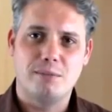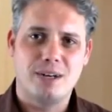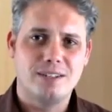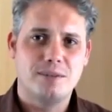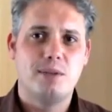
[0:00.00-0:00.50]
It
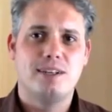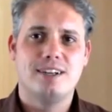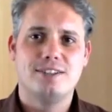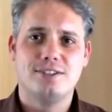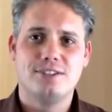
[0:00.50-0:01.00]
might not be a
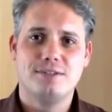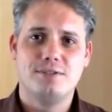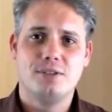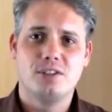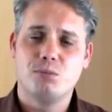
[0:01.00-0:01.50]
natural thing
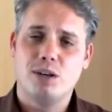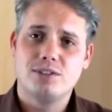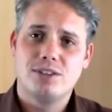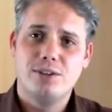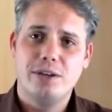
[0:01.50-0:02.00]
for you to smile,
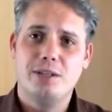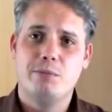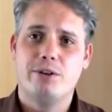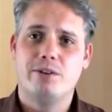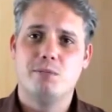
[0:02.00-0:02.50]
so look in the
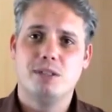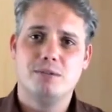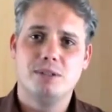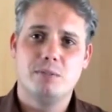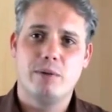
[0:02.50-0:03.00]
mirror a
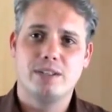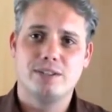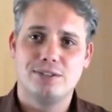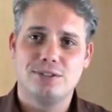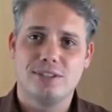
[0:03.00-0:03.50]
bit when you
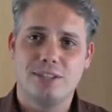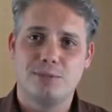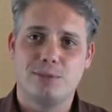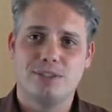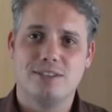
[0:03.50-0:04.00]
practice your
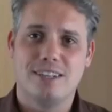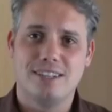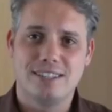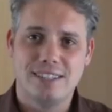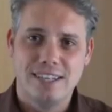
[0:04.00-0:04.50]
sales
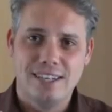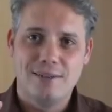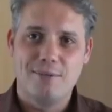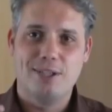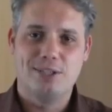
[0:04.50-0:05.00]
presentation.
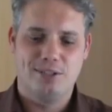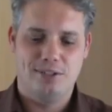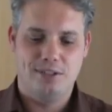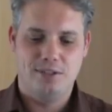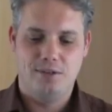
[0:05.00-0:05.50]
Make
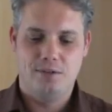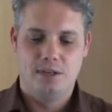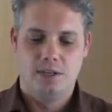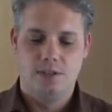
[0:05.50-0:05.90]
sure that you